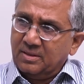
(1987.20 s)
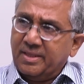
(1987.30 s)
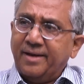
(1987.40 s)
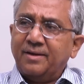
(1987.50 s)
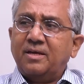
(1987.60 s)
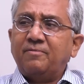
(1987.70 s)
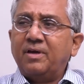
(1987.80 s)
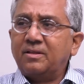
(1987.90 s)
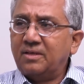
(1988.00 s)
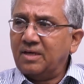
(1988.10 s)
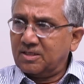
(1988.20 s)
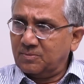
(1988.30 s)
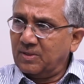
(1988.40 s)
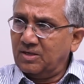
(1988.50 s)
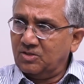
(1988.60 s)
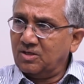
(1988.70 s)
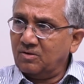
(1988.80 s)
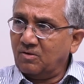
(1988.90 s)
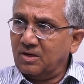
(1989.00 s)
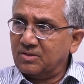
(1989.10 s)
Than giving the experiential
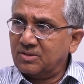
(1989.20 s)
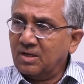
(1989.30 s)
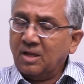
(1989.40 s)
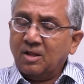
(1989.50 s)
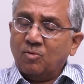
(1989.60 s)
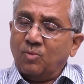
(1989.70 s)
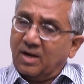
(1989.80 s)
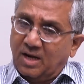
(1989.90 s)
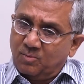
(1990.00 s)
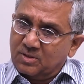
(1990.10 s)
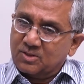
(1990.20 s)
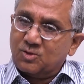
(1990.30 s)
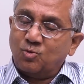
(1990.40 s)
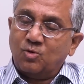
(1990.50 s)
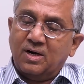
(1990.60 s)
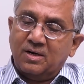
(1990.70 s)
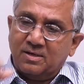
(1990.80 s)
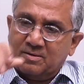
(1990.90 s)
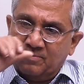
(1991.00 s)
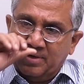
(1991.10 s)
knowledge. When I was a student,
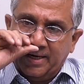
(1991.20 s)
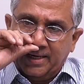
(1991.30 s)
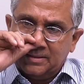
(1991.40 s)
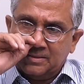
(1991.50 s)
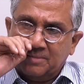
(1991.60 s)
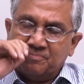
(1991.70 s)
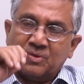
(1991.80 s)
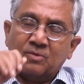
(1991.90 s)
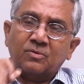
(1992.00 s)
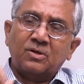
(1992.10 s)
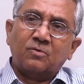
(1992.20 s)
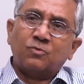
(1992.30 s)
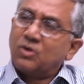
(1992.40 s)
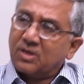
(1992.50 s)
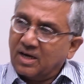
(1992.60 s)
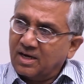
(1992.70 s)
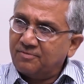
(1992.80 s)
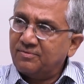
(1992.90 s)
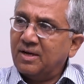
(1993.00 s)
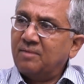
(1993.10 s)
we had some,
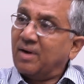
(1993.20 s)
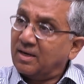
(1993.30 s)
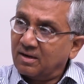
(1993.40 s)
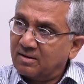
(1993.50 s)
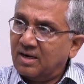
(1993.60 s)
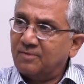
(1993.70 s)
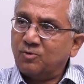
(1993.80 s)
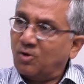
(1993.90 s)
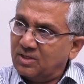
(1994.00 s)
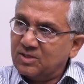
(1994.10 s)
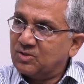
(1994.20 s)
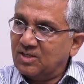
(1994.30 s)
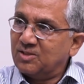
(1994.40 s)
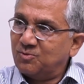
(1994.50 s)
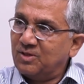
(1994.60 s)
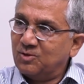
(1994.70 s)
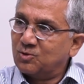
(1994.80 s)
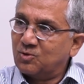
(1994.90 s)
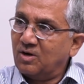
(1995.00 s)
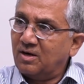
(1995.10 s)
woodcraft and metalcraft, all these things we
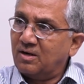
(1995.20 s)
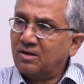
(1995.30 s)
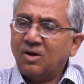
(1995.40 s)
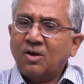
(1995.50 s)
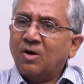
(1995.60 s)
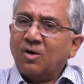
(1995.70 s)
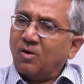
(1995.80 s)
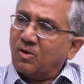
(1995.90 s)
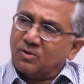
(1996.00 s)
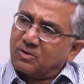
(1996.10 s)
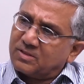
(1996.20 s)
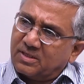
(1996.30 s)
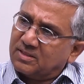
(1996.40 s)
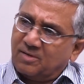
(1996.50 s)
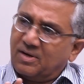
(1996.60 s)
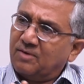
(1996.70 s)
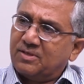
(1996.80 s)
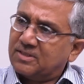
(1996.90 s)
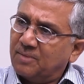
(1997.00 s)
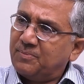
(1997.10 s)
used to learn. All those things have now
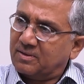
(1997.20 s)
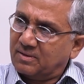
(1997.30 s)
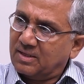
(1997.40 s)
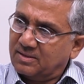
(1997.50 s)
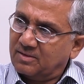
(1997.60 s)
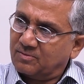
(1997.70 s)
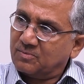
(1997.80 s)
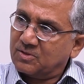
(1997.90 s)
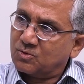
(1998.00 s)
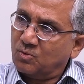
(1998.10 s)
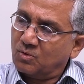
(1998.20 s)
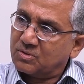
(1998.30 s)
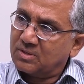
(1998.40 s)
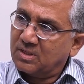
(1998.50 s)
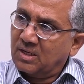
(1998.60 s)
disappeared, I think, from the schools.